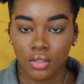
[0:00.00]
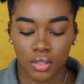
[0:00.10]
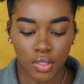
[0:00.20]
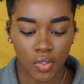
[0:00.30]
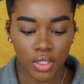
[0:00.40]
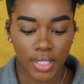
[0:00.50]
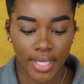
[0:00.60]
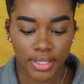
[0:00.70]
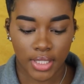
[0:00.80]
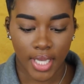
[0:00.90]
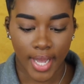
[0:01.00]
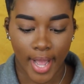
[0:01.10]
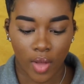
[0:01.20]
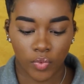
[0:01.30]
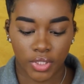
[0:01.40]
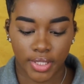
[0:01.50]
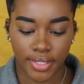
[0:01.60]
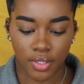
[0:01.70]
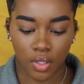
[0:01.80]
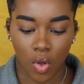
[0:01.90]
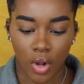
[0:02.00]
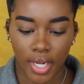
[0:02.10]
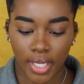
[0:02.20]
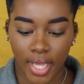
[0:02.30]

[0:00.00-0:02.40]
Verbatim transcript: so the next thing I got was this Laura